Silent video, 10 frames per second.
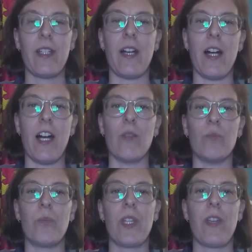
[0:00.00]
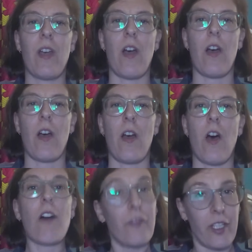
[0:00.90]

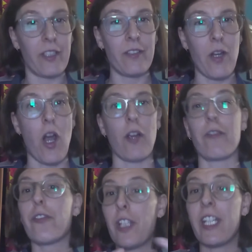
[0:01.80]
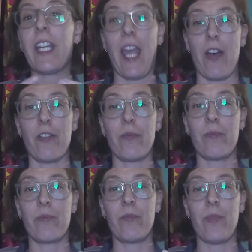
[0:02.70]
often are freaking out
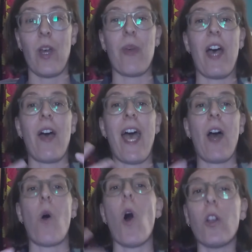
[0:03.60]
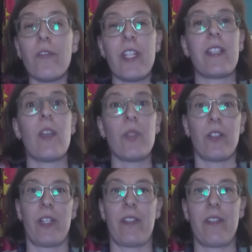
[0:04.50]
about how all of these
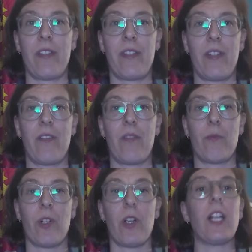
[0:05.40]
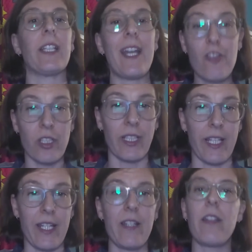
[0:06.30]
immigrants were
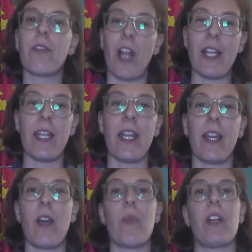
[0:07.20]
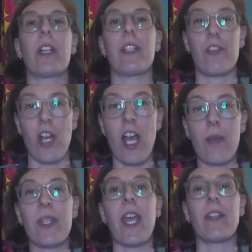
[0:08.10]
allegedly threatening American
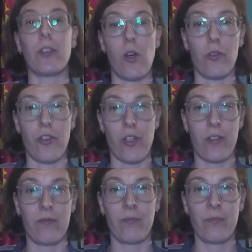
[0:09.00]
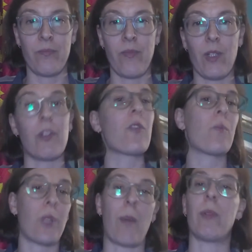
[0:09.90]
jobs and culture, which
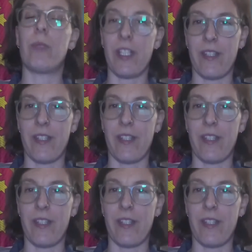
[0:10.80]
probably